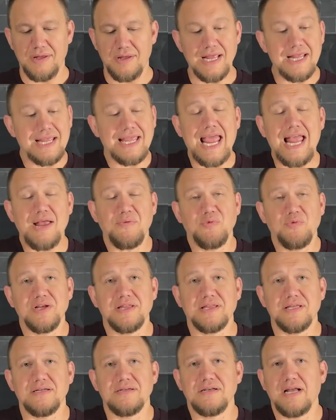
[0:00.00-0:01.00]
It came
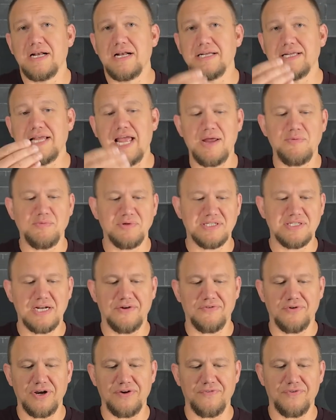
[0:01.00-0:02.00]
with it, and it came with
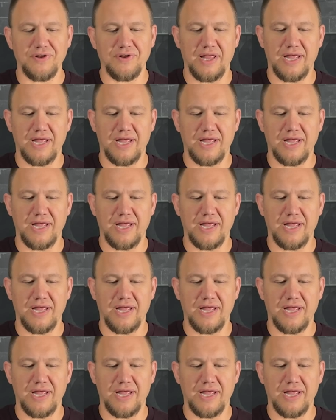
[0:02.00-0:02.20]
several different